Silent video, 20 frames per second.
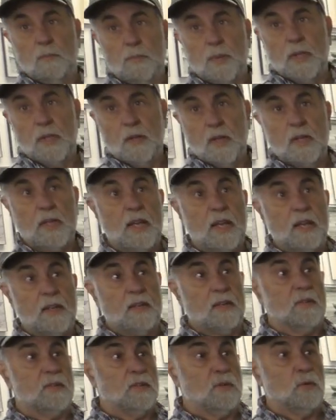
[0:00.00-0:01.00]
But
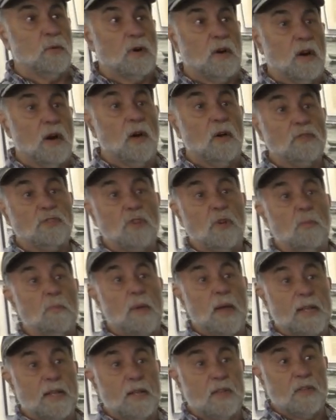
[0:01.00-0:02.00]
again, there were also
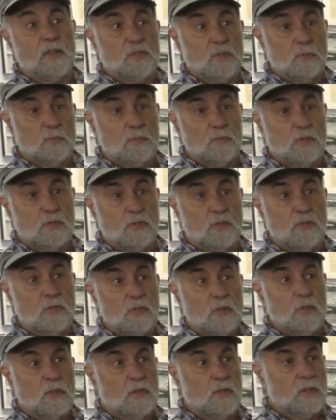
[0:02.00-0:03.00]
mechanisms
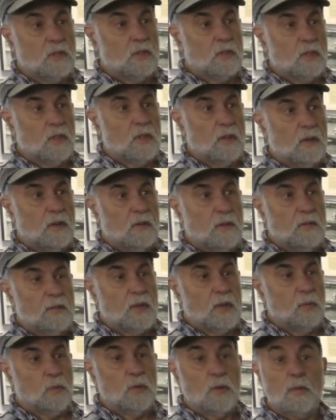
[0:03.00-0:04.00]

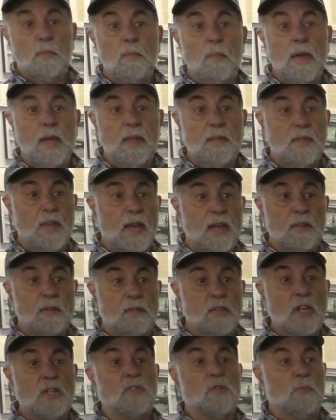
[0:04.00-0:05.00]
that would have made
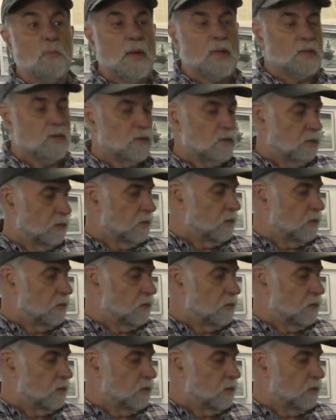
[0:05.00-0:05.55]
that detrimental.